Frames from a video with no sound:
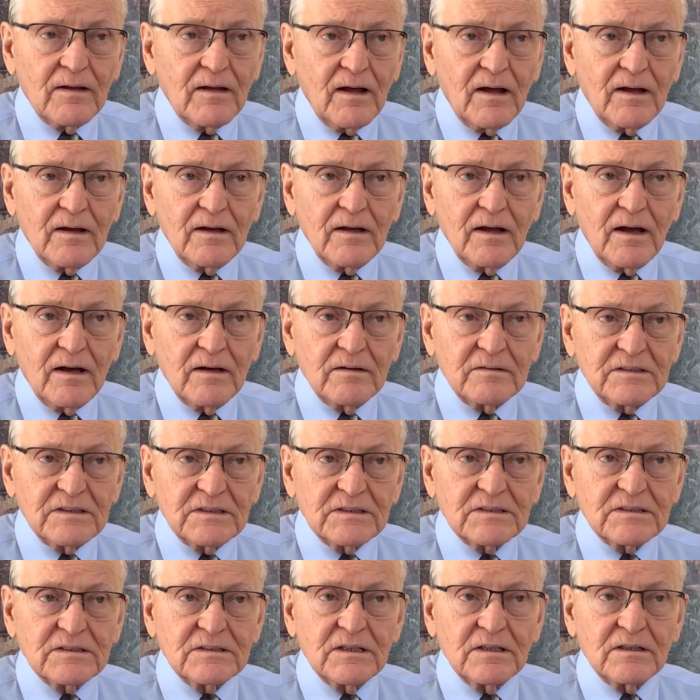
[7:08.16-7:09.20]
I
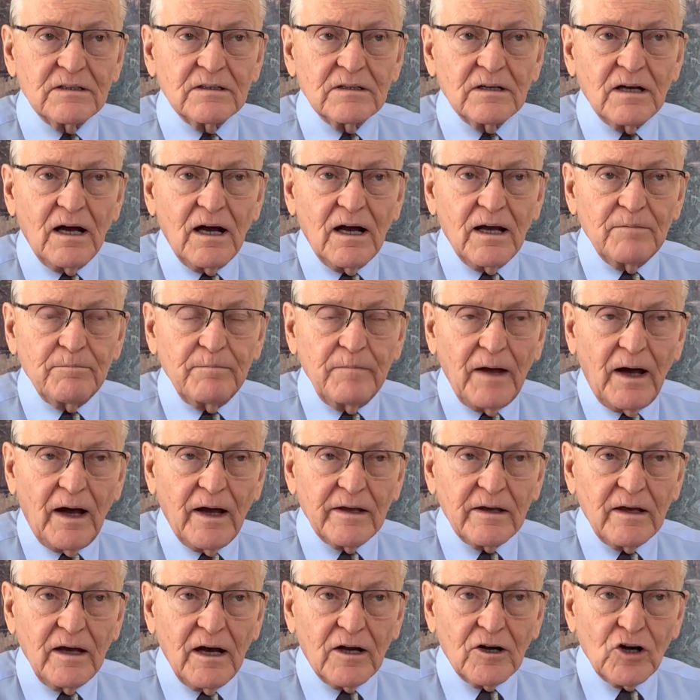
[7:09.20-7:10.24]

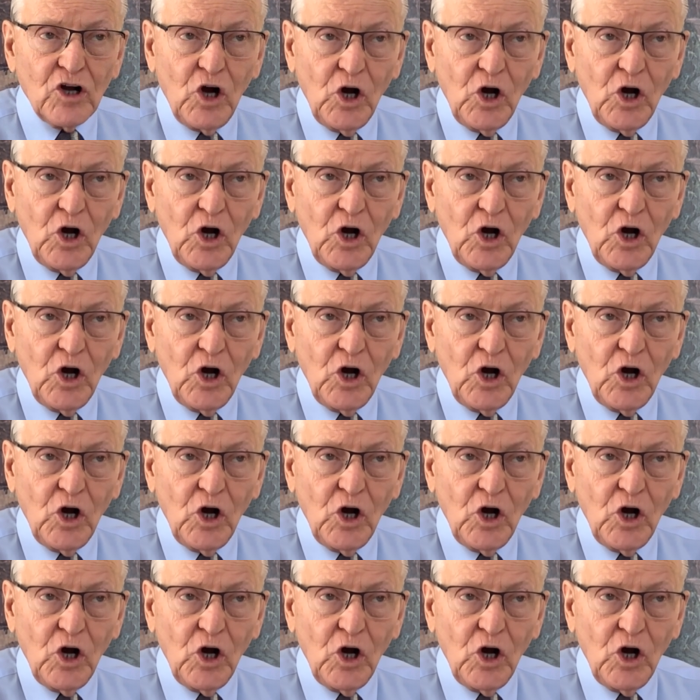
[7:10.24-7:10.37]
got